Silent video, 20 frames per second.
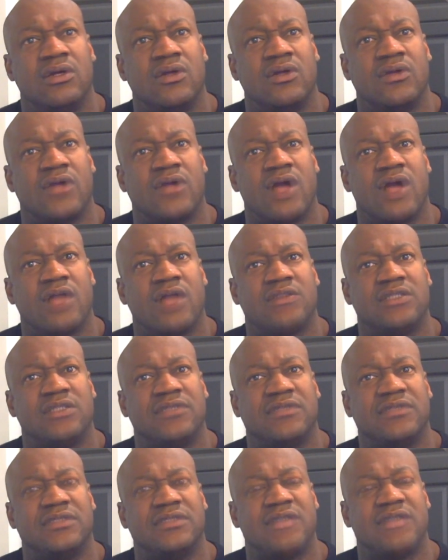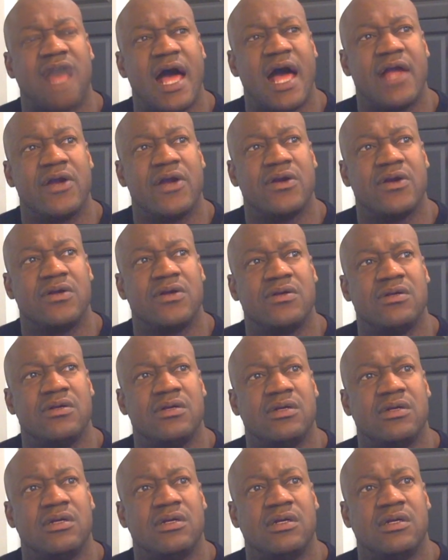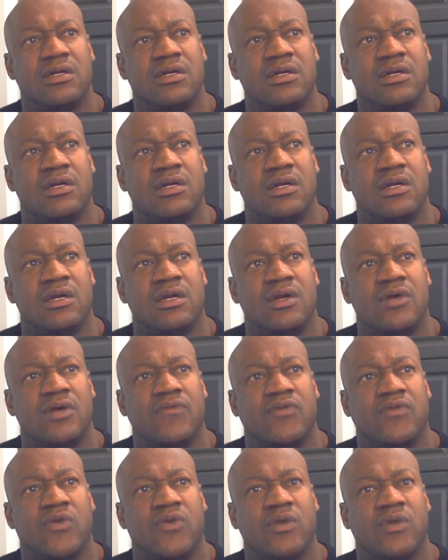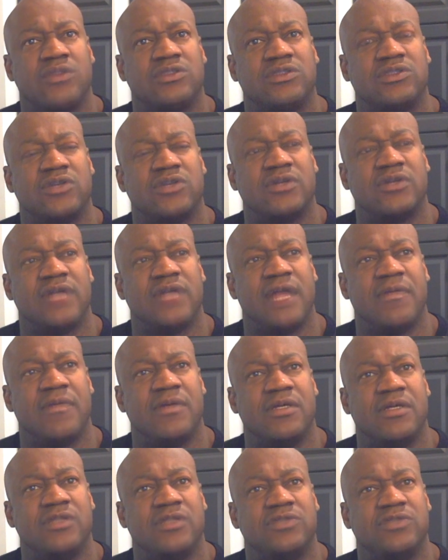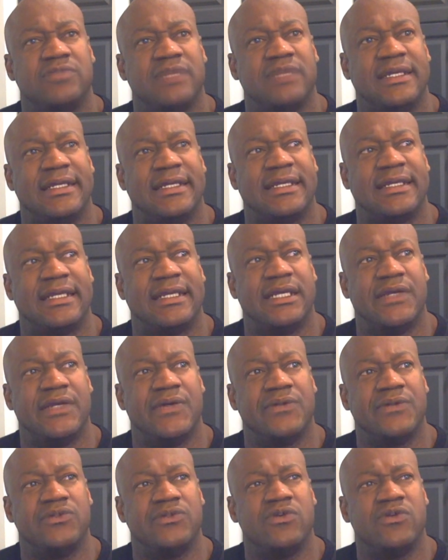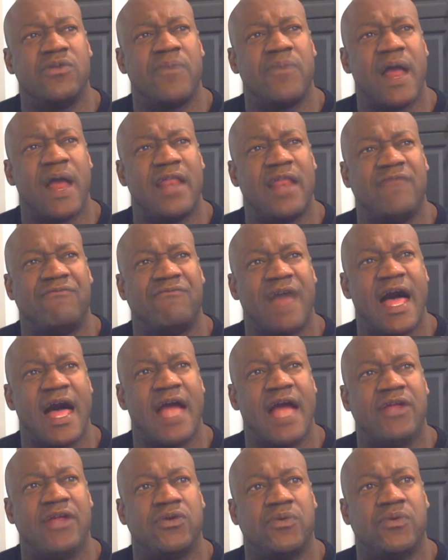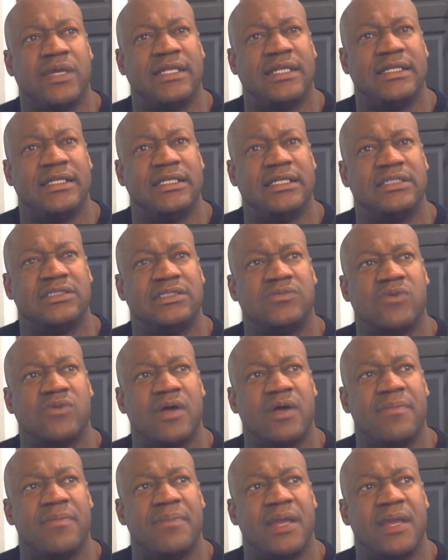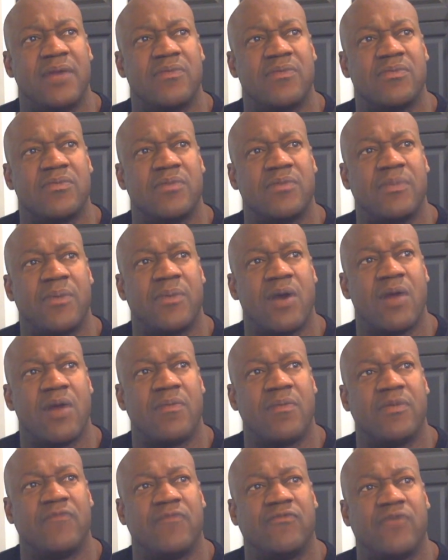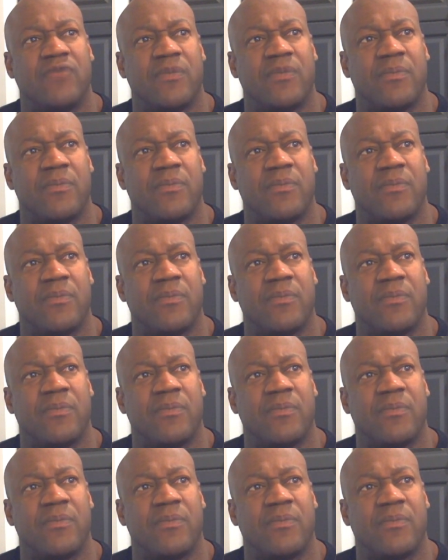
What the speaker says: The cost of living is higher. If you go into certain neighborhoods, you may get killed. You can probably find you a decent one-bedroom apartment for